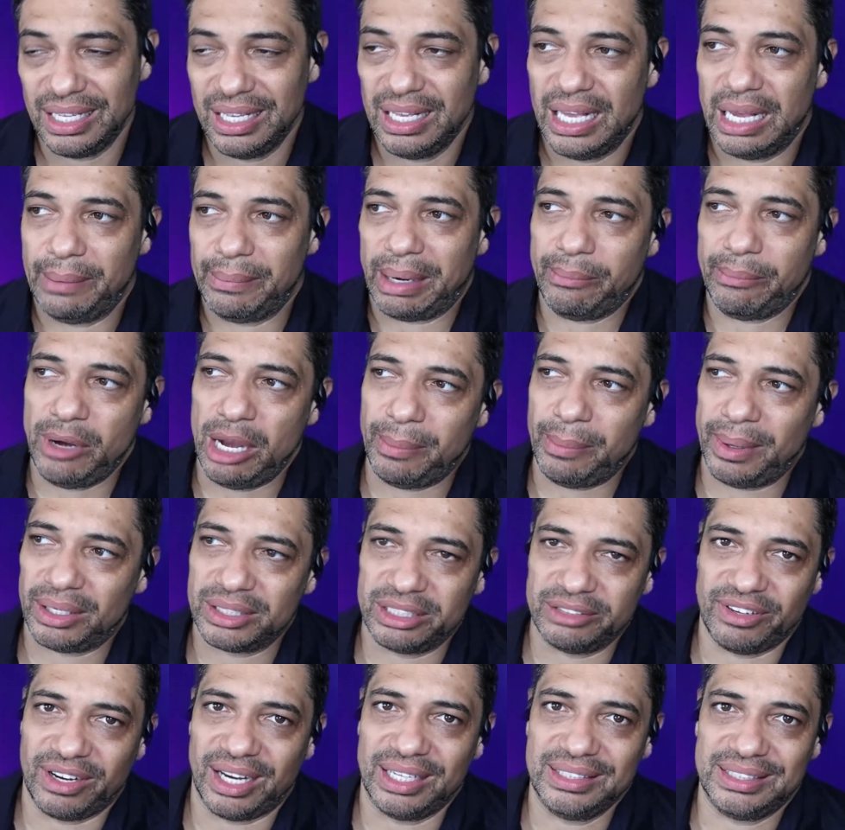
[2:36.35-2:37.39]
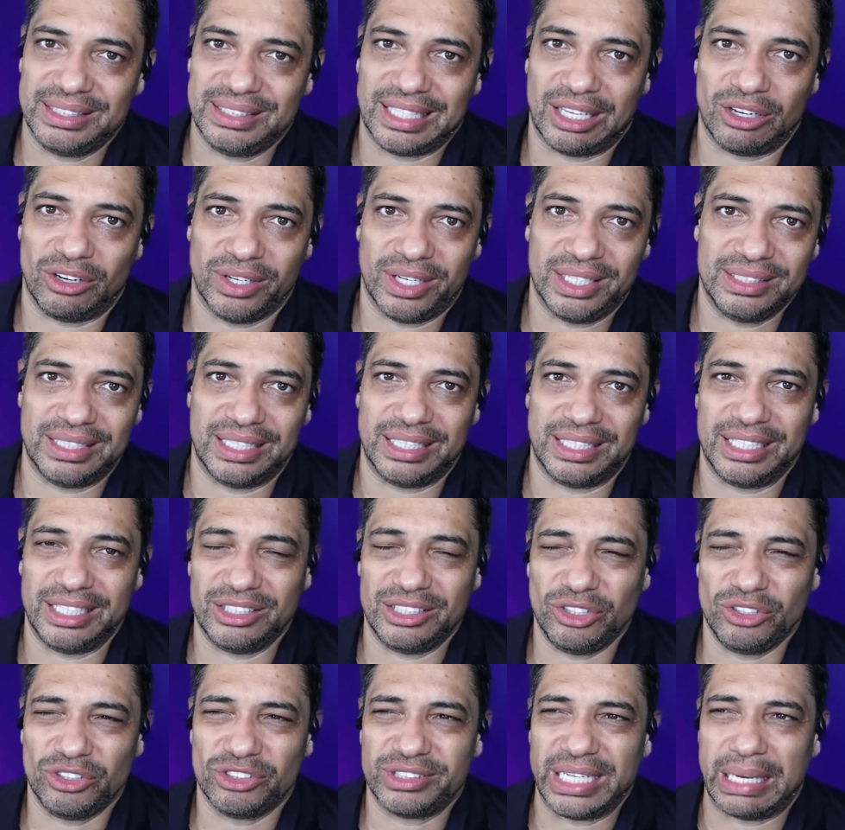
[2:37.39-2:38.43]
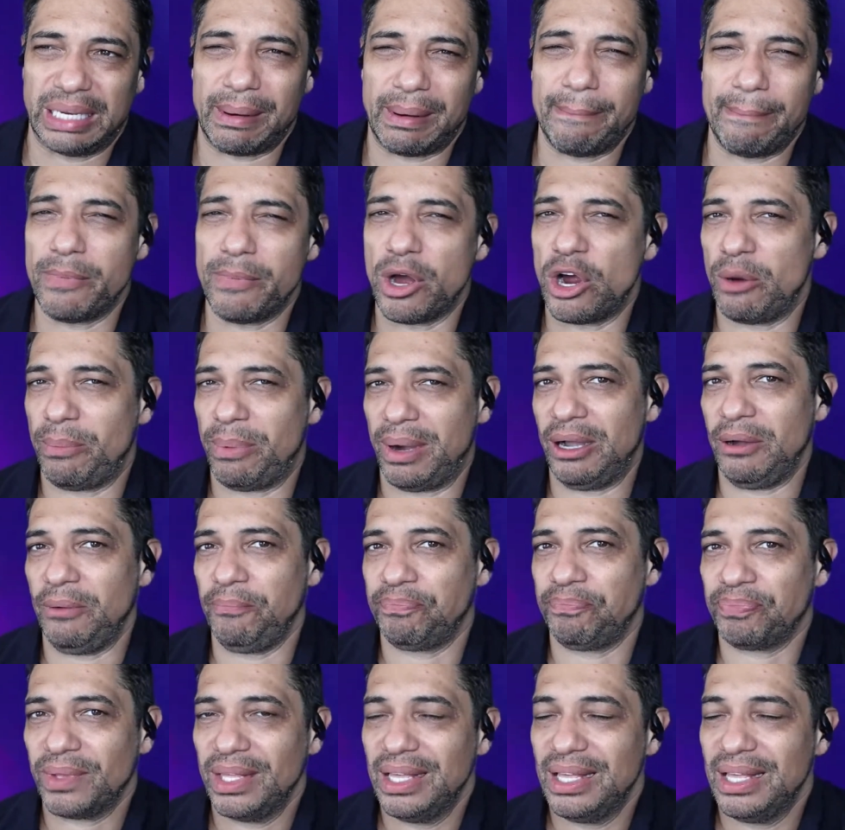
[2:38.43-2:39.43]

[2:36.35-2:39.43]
And by mobile devices, Alok, isn't it? Don't just think about mobile.